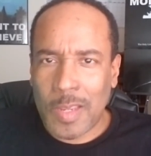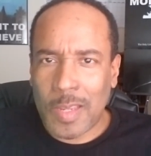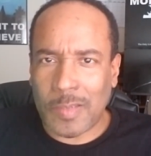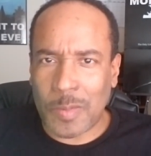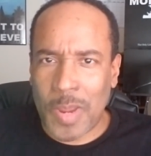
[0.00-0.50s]

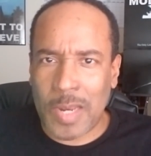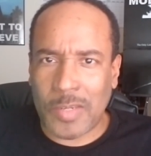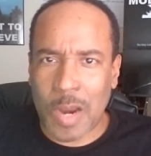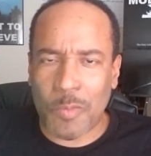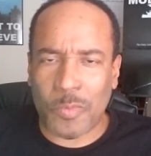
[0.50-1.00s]
and somebody in the
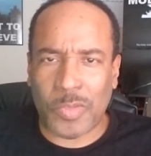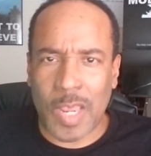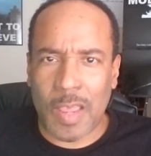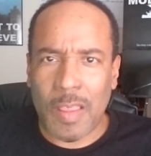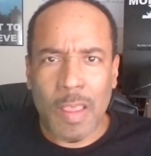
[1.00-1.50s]
chat room
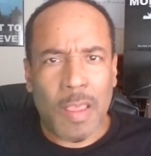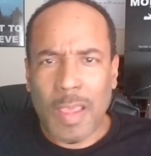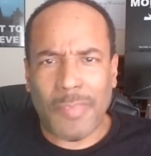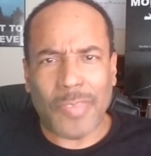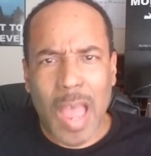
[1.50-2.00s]
said,
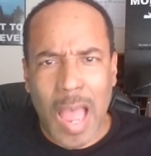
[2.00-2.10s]
it's